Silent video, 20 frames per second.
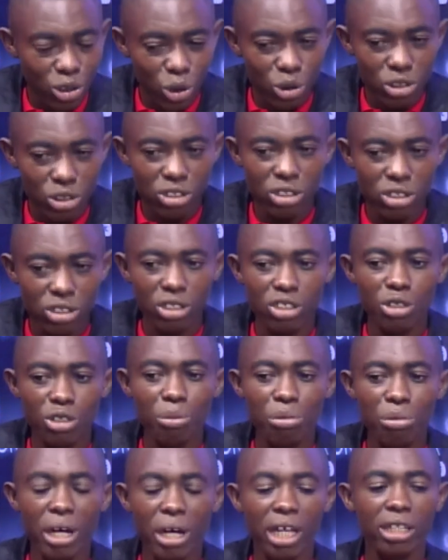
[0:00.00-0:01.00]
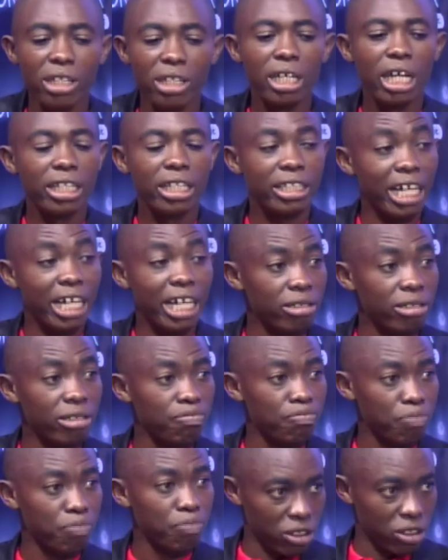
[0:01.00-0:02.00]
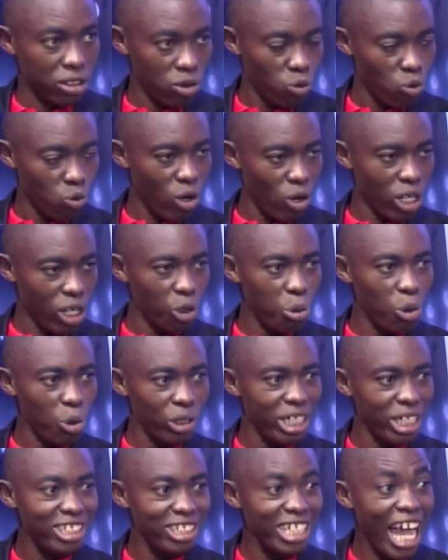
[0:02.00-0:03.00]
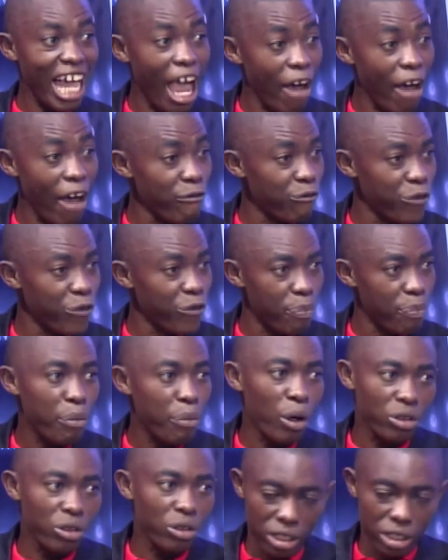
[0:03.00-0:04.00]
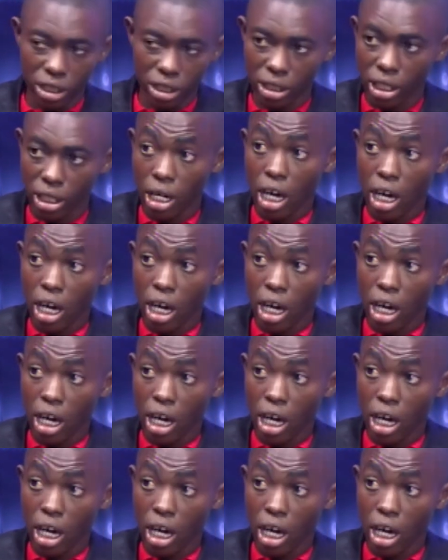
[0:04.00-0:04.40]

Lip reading: You still remain that person who accommodates everybody.